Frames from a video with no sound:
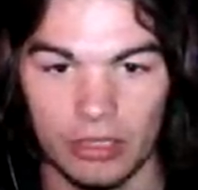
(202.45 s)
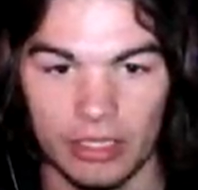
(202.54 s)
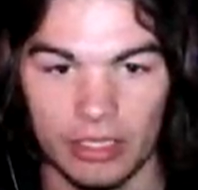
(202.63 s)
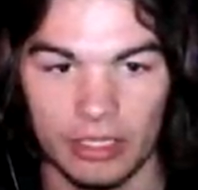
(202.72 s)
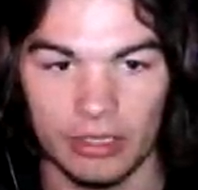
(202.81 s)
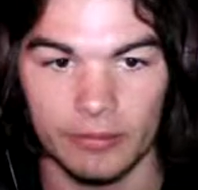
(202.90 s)
Oh, I
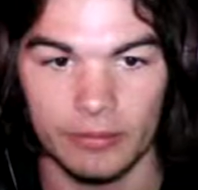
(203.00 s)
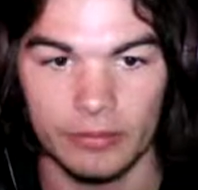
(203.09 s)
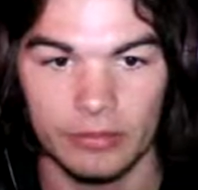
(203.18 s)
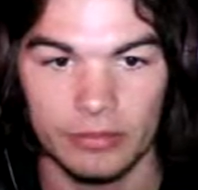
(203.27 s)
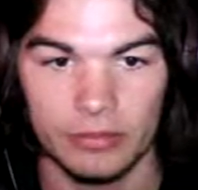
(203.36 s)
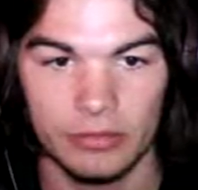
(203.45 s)
gotta get up.
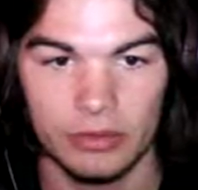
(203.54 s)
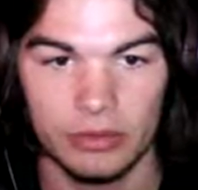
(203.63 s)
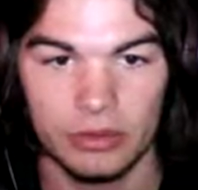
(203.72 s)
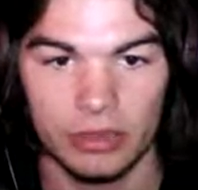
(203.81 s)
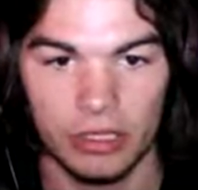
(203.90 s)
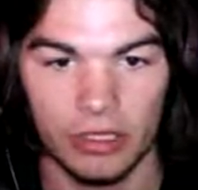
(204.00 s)

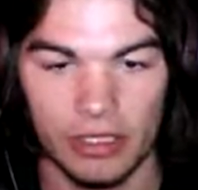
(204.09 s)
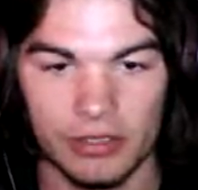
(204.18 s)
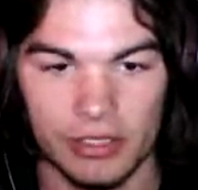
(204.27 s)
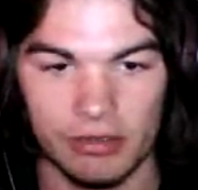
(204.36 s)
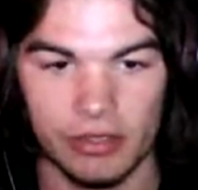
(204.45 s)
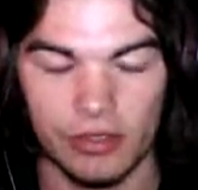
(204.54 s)
Oh, I
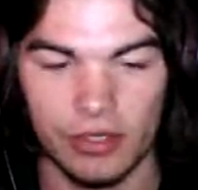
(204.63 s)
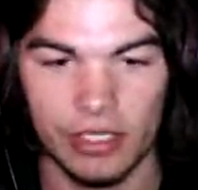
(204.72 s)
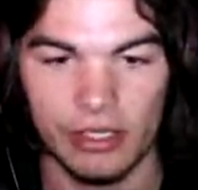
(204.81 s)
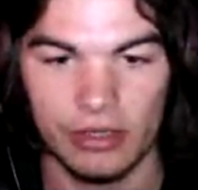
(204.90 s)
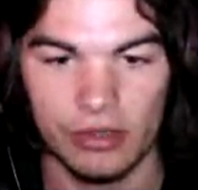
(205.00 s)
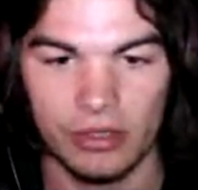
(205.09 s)
see what you're trying
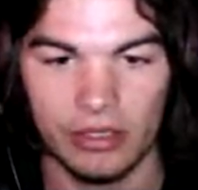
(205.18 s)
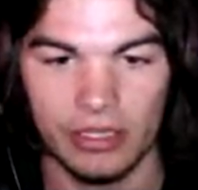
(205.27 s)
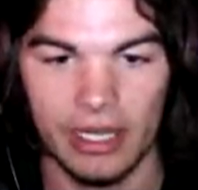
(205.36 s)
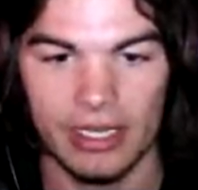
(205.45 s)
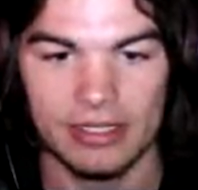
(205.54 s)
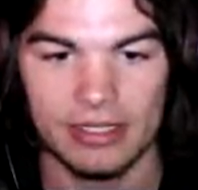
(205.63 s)
to do.
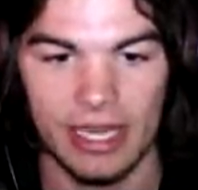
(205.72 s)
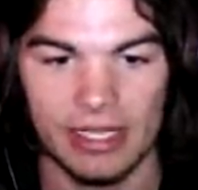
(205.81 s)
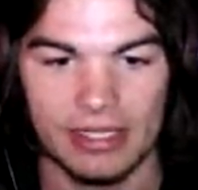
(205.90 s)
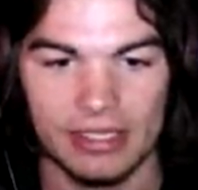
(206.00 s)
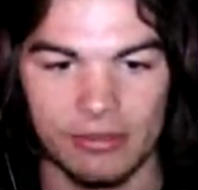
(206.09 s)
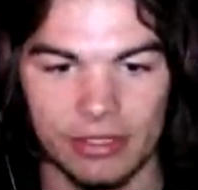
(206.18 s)
I, I
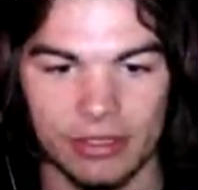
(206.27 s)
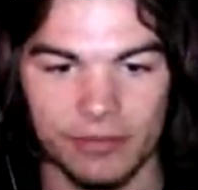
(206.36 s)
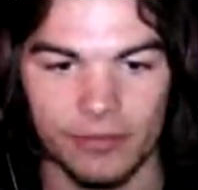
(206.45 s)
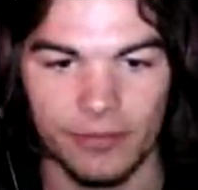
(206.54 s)
see what you...